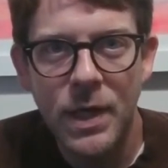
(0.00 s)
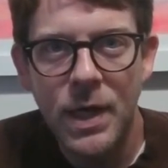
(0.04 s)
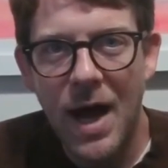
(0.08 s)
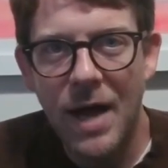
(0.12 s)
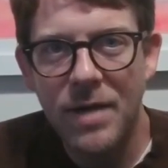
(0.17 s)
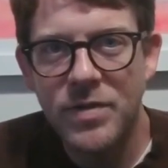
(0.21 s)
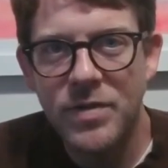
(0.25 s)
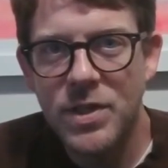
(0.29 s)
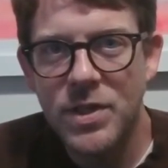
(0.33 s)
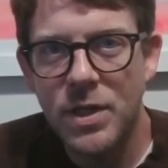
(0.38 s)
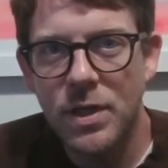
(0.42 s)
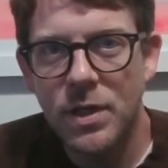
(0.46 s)

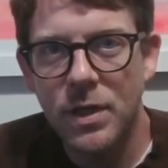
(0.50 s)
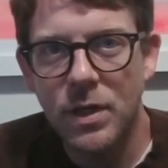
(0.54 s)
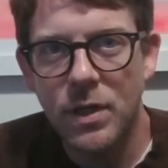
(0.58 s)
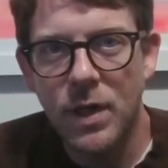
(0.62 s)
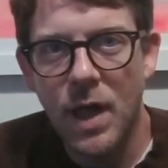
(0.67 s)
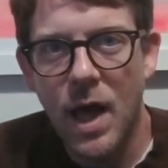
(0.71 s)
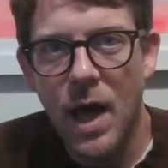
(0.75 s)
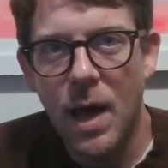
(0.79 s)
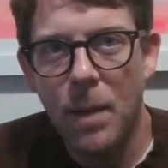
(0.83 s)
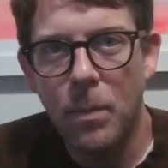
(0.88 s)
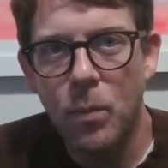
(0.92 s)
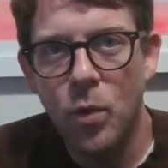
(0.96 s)
I've seen a
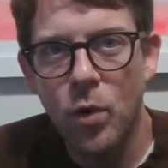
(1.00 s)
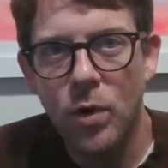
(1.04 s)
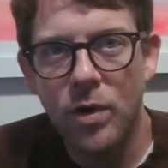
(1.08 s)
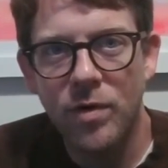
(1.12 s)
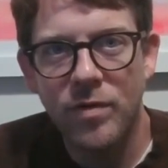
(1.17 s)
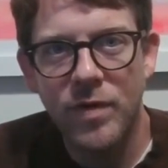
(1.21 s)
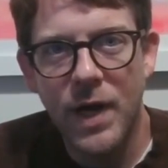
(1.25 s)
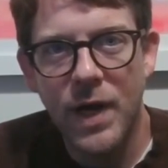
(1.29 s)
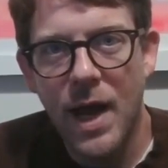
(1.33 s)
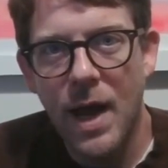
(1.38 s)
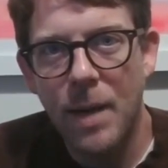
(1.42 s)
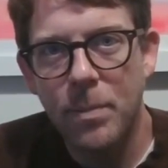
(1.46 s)
lot more
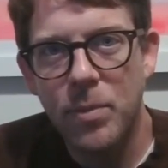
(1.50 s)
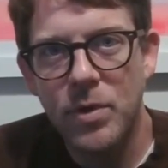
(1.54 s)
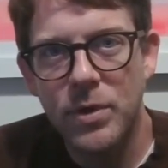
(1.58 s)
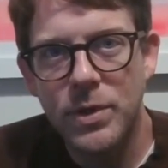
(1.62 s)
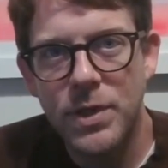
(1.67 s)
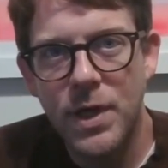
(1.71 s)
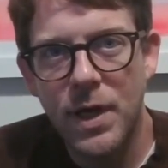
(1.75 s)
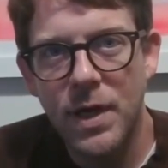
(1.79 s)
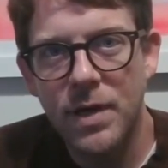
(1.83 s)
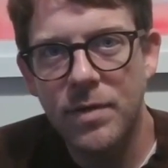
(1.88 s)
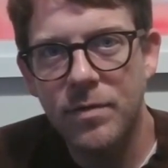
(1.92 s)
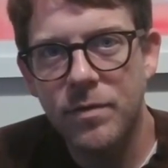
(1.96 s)
of an
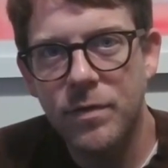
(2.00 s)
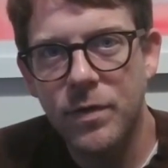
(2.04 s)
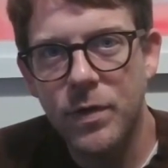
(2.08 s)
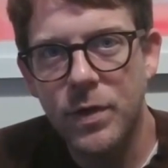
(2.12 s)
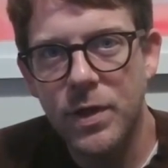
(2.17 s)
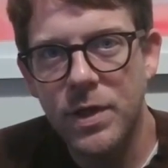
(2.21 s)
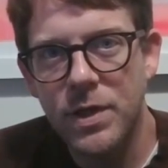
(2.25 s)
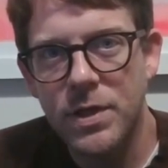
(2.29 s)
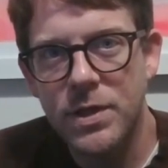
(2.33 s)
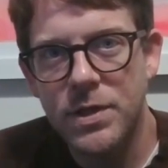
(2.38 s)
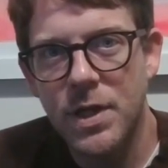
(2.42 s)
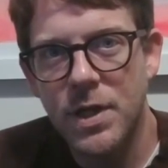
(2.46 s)
appetite for
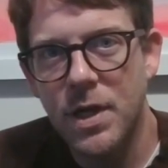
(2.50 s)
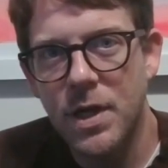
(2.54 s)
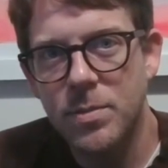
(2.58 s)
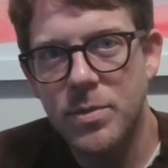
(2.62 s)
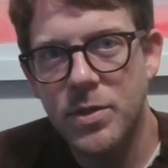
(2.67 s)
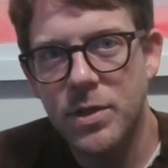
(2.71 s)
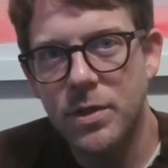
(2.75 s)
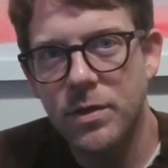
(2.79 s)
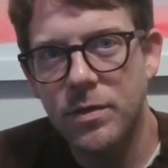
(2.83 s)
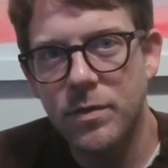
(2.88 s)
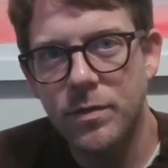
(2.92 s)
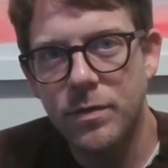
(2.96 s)
these
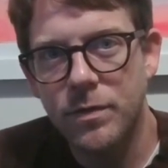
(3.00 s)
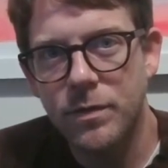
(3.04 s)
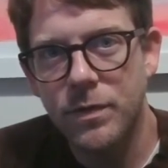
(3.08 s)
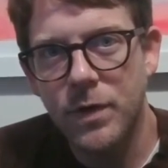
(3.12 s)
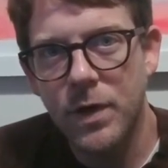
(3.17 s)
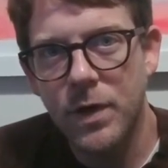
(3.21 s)
types of